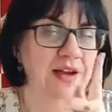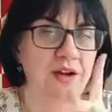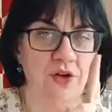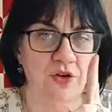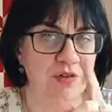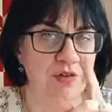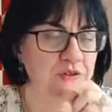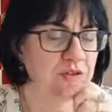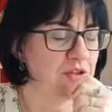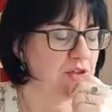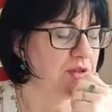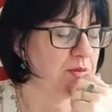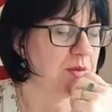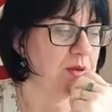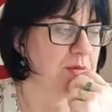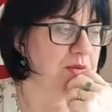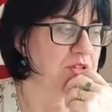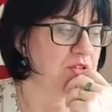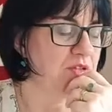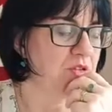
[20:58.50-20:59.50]
Hang on, you're
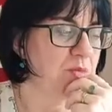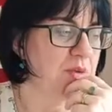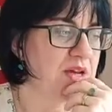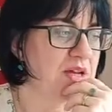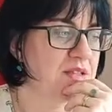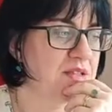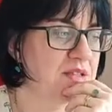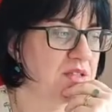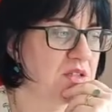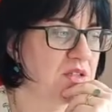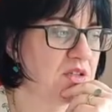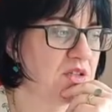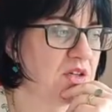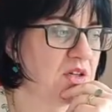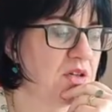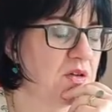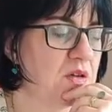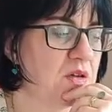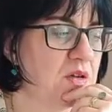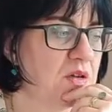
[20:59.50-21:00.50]
going to make me do the maths,
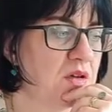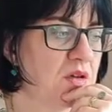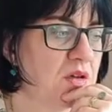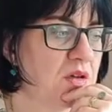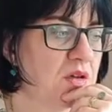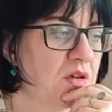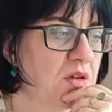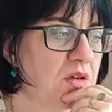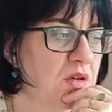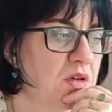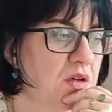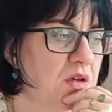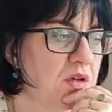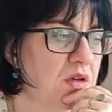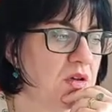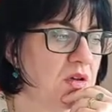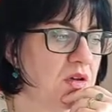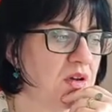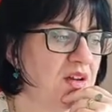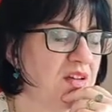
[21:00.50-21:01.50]
aren't you?
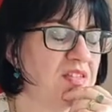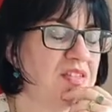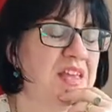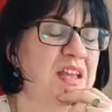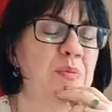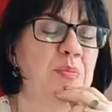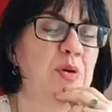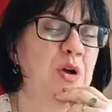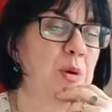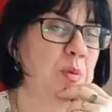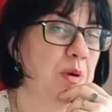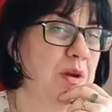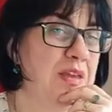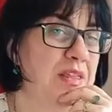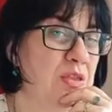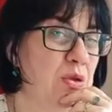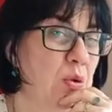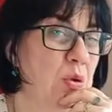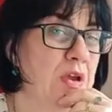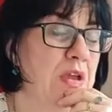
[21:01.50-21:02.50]
I think
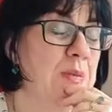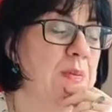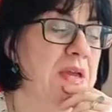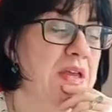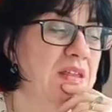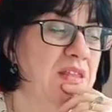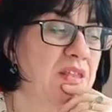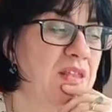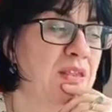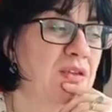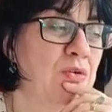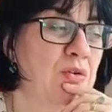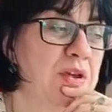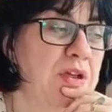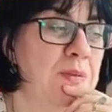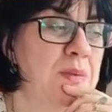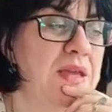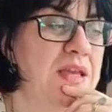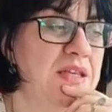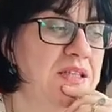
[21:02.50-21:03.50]
probably three
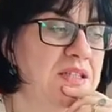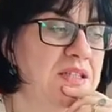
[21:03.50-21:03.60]
three